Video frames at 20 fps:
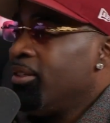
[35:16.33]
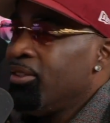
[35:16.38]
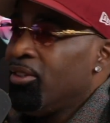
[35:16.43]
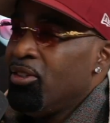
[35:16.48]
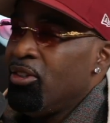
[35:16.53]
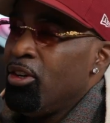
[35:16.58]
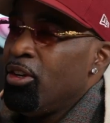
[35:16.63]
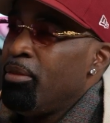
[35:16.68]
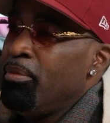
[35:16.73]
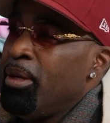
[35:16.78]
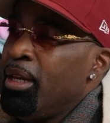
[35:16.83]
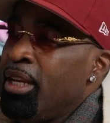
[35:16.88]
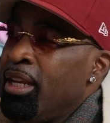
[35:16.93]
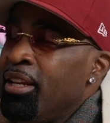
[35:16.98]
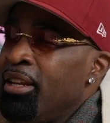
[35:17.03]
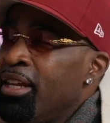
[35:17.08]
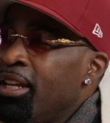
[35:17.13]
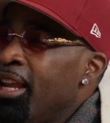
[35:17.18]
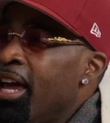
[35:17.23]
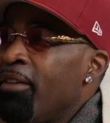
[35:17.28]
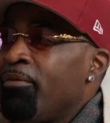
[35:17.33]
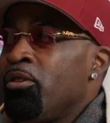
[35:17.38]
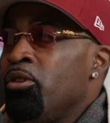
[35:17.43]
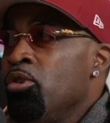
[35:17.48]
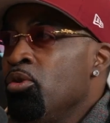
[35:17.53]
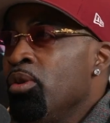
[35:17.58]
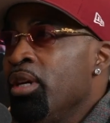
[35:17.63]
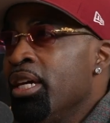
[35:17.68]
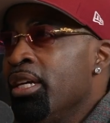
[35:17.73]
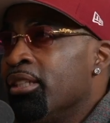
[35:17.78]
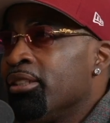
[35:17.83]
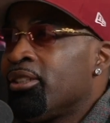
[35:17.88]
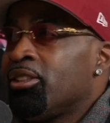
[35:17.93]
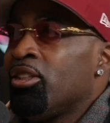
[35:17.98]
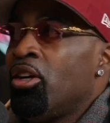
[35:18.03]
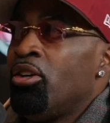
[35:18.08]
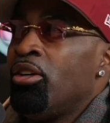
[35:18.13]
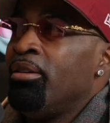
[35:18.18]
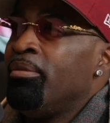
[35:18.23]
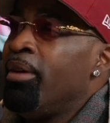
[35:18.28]
You know what I mean? And then after you get a
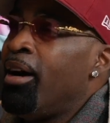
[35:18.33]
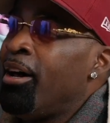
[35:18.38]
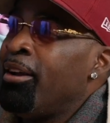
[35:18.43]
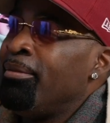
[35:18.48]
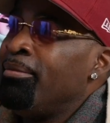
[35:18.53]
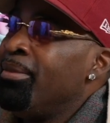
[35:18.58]
certain amount of